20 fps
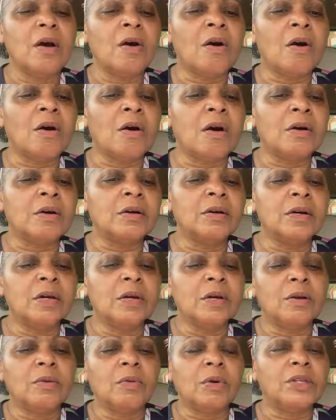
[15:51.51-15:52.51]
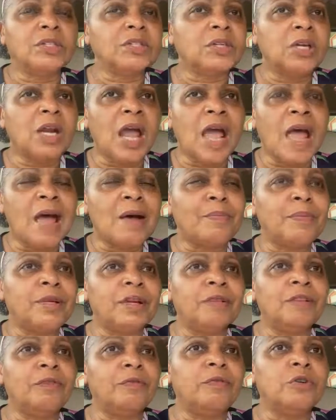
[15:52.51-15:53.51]
or what's going to
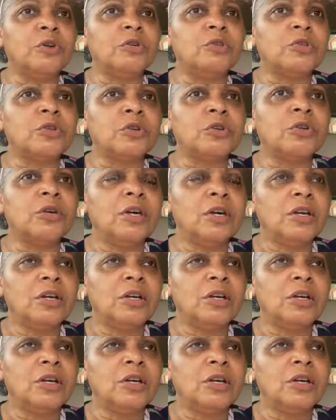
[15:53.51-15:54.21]
happen in the future.